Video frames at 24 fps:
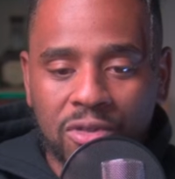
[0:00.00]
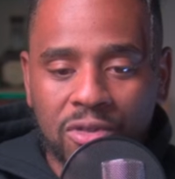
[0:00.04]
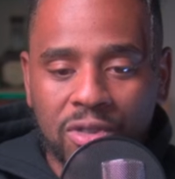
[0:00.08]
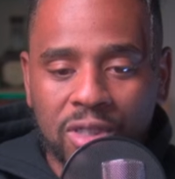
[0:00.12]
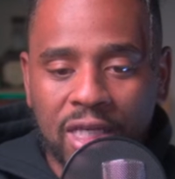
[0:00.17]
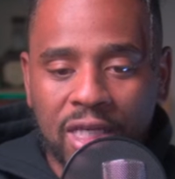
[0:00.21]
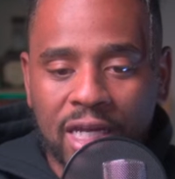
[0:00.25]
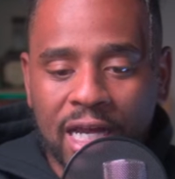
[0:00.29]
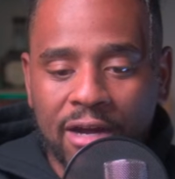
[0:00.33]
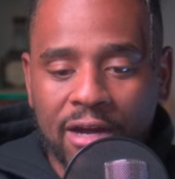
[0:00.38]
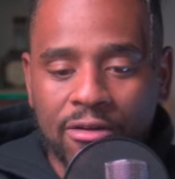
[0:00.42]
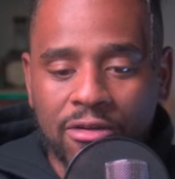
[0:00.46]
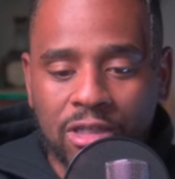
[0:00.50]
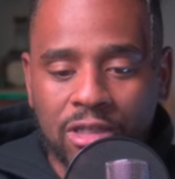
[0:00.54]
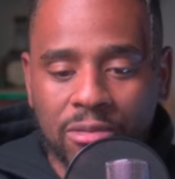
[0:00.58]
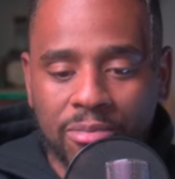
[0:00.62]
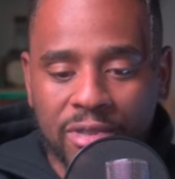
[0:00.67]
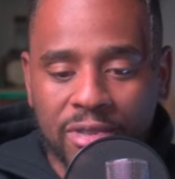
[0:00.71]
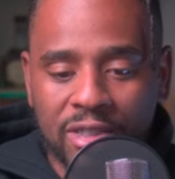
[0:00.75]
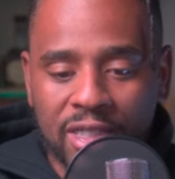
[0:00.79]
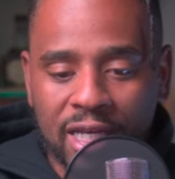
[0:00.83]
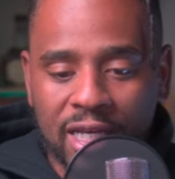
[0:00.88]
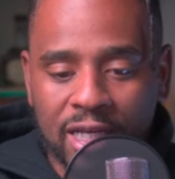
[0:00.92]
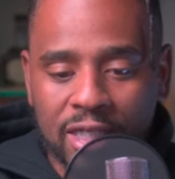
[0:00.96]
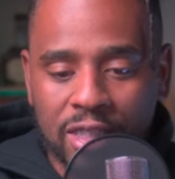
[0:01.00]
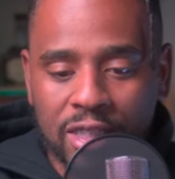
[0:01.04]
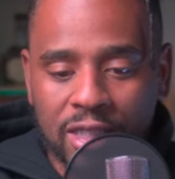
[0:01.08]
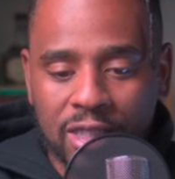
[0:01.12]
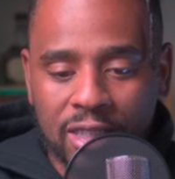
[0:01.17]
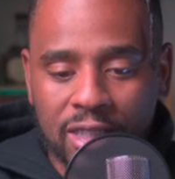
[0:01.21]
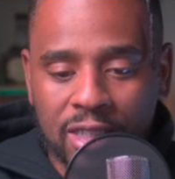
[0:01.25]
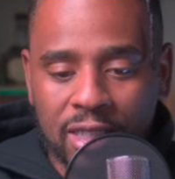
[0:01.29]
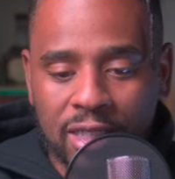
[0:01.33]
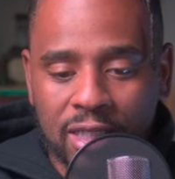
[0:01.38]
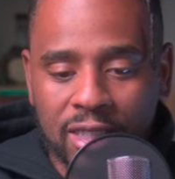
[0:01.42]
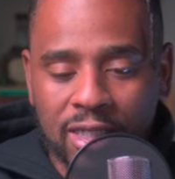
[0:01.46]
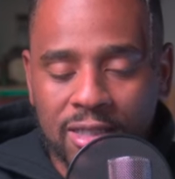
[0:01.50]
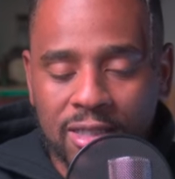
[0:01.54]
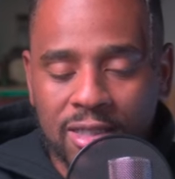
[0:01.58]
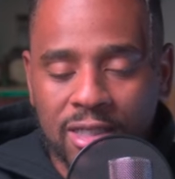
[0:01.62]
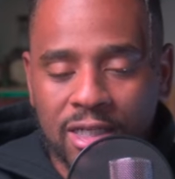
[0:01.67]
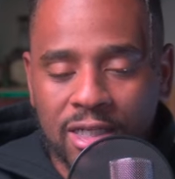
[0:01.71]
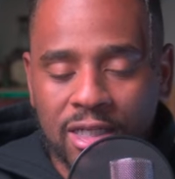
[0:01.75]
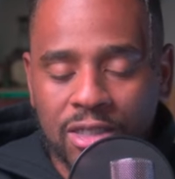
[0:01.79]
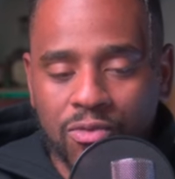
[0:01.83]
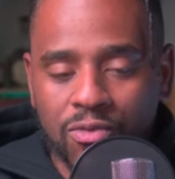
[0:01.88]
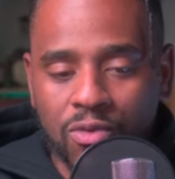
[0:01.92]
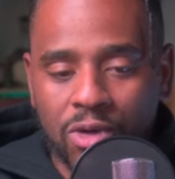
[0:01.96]
you 10 hours of protection. And this
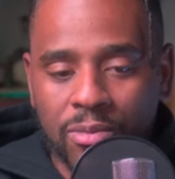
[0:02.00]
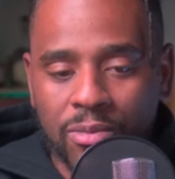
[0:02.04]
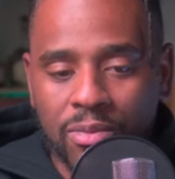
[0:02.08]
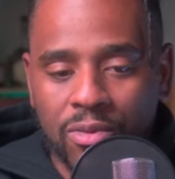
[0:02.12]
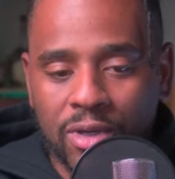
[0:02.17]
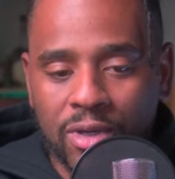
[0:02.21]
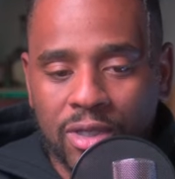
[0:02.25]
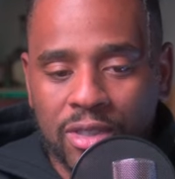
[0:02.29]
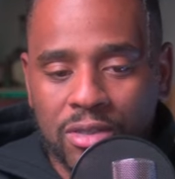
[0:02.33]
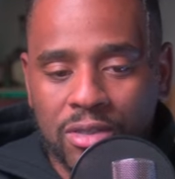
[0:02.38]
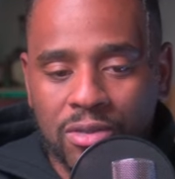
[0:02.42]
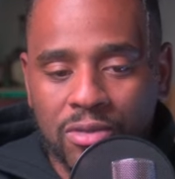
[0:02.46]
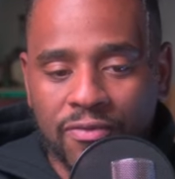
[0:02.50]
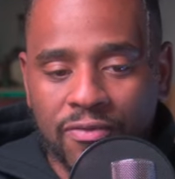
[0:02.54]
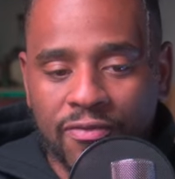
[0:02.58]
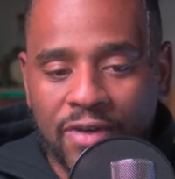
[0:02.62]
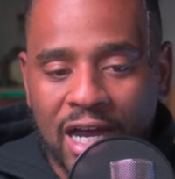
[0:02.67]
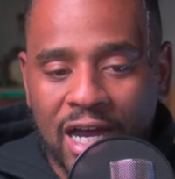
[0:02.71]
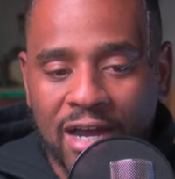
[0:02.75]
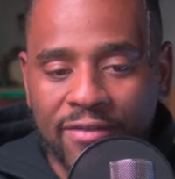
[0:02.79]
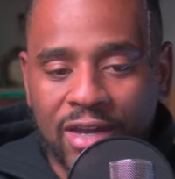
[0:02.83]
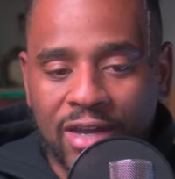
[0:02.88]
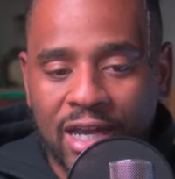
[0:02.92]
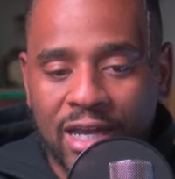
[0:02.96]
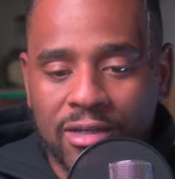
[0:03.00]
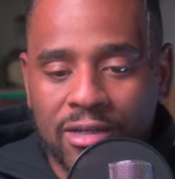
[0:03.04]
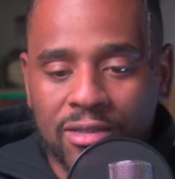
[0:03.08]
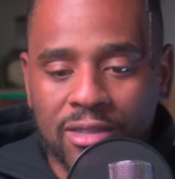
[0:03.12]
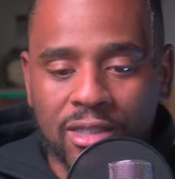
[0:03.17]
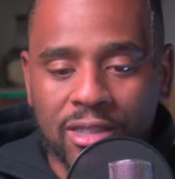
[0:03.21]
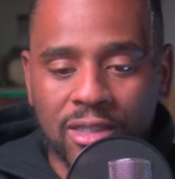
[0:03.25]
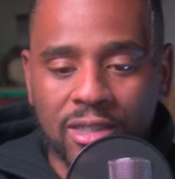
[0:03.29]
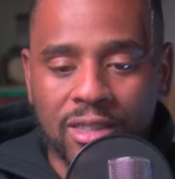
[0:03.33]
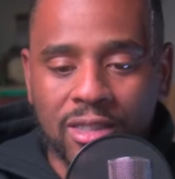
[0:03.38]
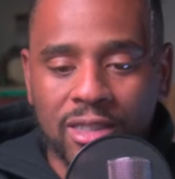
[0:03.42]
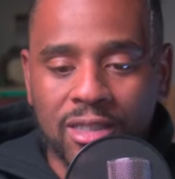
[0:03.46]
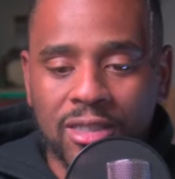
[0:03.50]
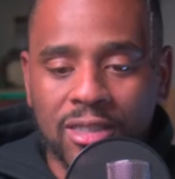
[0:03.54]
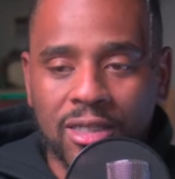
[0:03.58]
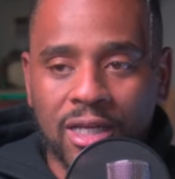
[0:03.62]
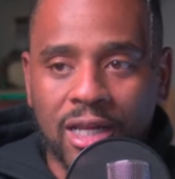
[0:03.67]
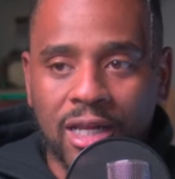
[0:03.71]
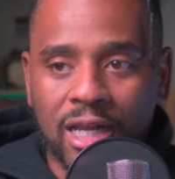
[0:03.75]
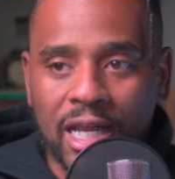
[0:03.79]
thing is 1.25 ounces. This is going to